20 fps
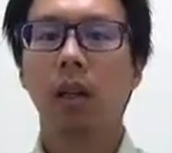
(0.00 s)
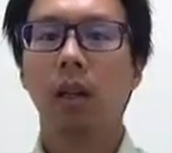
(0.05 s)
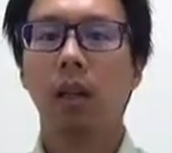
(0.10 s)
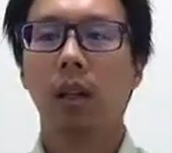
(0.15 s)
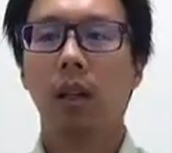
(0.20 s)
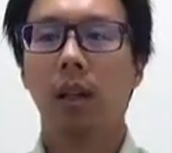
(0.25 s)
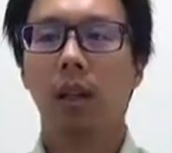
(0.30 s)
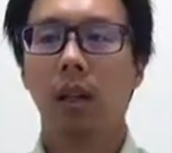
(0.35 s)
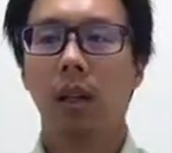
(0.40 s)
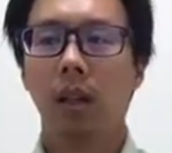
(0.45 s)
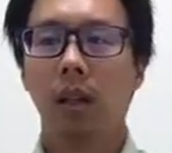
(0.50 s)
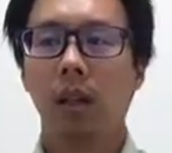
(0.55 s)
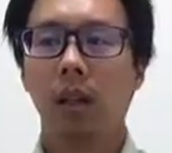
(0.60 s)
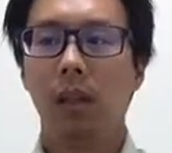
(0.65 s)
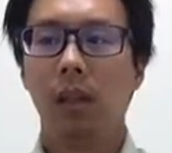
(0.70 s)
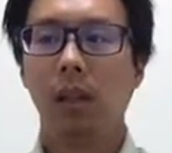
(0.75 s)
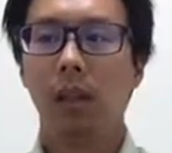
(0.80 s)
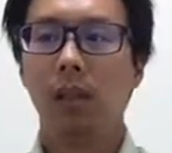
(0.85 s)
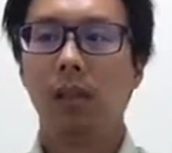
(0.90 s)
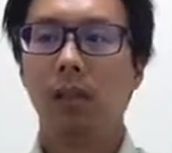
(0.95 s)

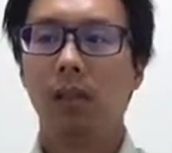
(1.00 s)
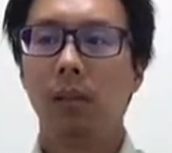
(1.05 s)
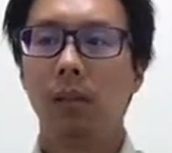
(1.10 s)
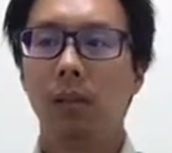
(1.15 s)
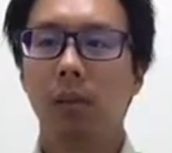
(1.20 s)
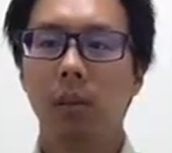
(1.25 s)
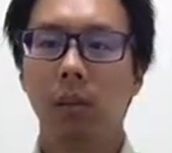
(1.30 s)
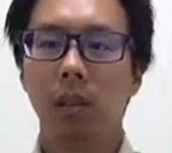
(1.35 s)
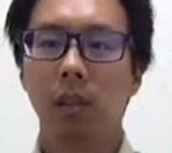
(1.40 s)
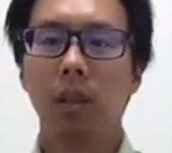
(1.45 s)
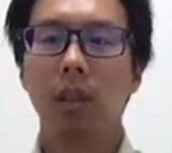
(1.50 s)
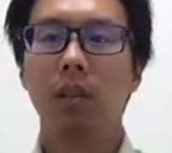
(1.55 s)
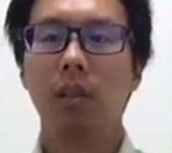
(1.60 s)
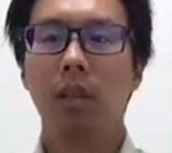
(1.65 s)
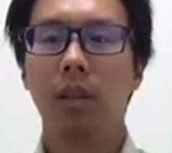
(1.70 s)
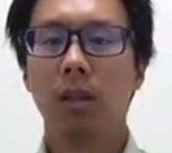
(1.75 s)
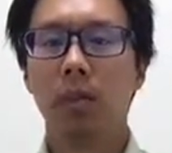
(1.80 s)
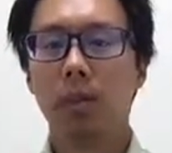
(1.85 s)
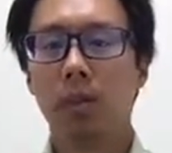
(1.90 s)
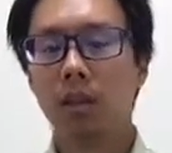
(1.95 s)

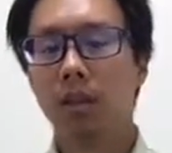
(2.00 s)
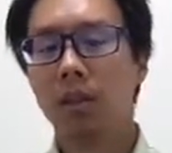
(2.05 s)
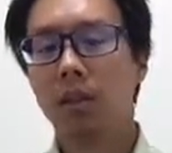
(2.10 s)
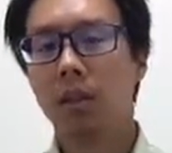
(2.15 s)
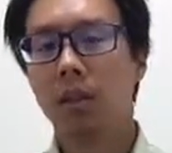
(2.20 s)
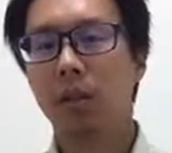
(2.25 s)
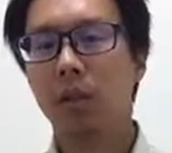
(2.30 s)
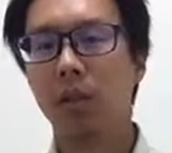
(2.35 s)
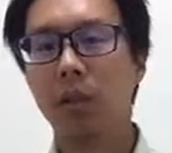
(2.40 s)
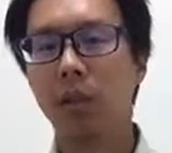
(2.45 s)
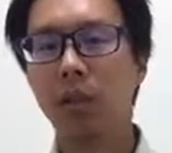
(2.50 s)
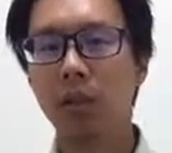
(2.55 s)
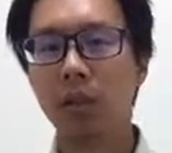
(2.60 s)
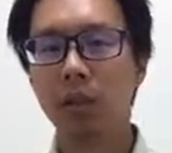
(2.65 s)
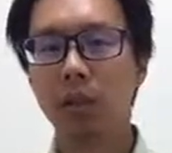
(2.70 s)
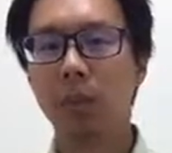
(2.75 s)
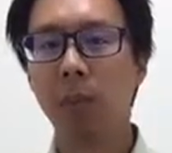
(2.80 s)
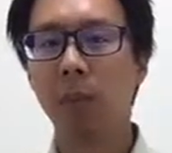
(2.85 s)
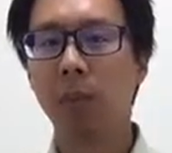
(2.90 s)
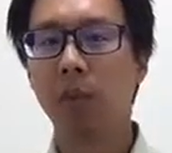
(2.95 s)

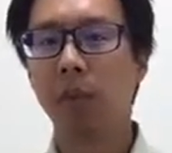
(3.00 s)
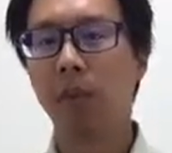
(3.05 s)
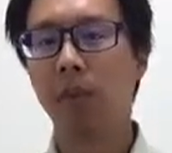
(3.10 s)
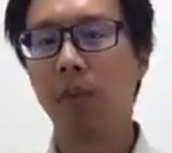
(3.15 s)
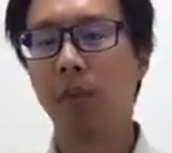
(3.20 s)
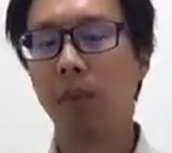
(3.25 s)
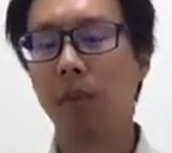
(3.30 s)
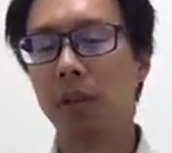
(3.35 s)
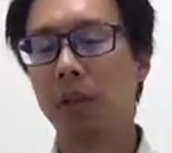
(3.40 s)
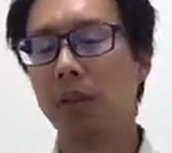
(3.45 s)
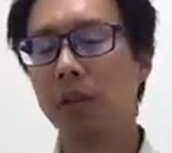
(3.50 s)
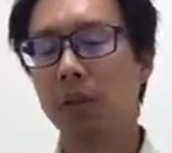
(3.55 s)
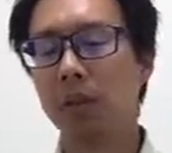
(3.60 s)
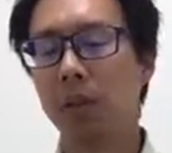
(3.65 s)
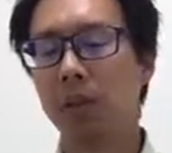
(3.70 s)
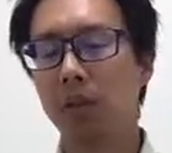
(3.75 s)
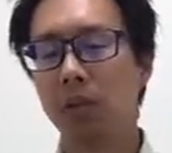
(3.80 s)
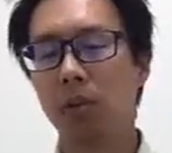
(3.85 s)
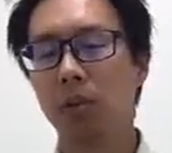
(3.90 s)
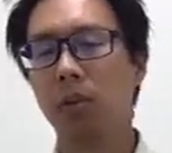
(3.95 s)
4th point of
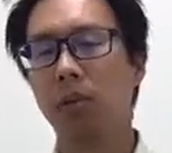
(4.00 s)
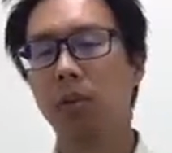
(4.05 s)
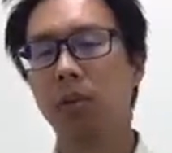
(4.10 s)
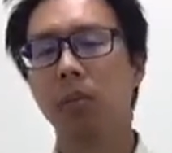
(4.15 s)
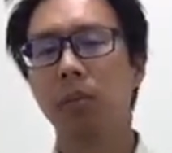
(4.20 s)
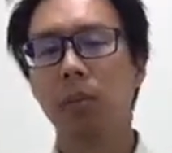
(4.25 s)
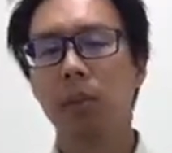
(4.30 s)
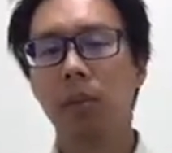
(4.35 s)
conceptual